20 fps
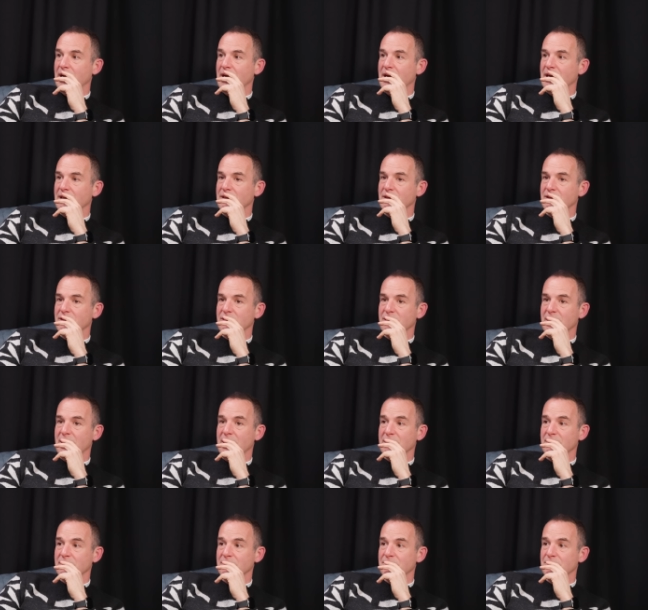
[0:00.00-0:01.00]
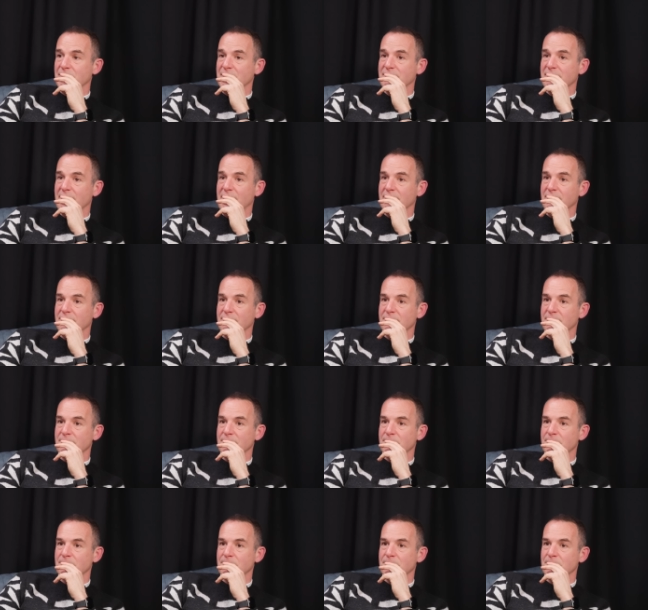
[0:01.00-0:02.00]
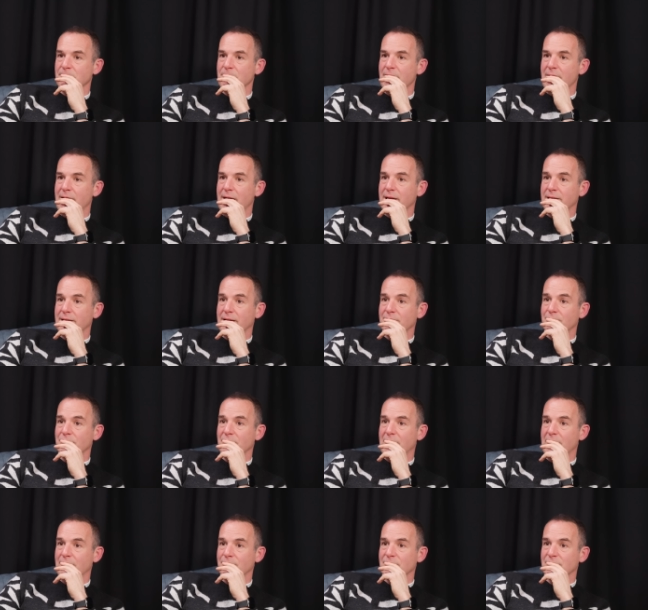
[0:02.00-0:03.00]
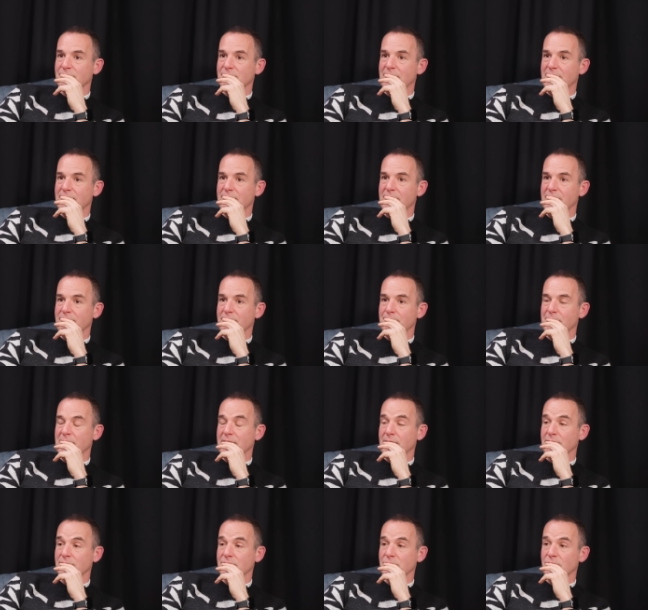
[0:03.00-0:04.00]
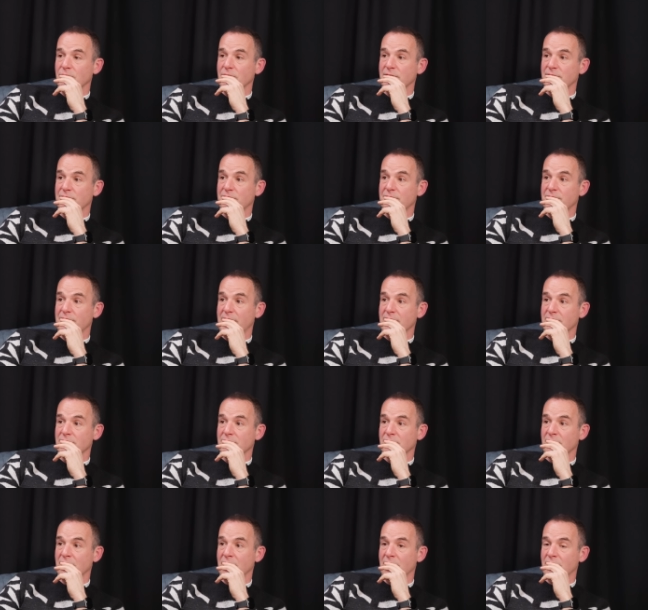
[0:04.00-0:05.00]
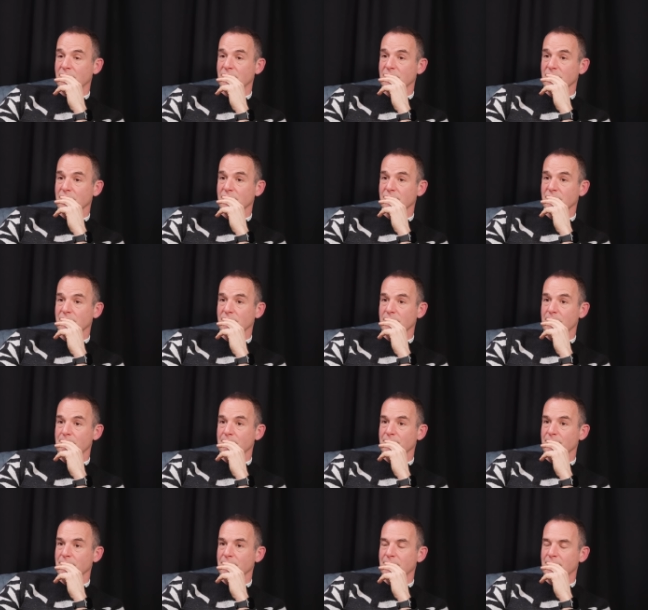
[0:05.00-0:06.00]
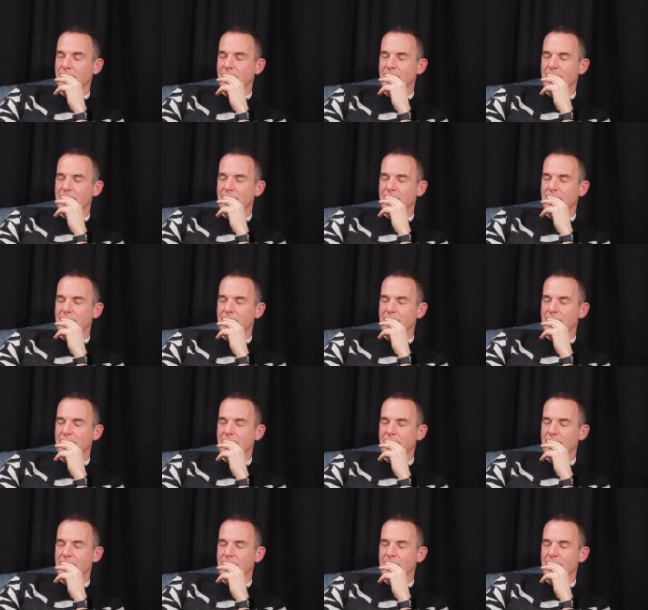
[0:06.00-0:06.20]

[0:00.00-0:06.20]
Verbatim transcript: and and be silent and I, I was sat near him and I saw his face just crumple.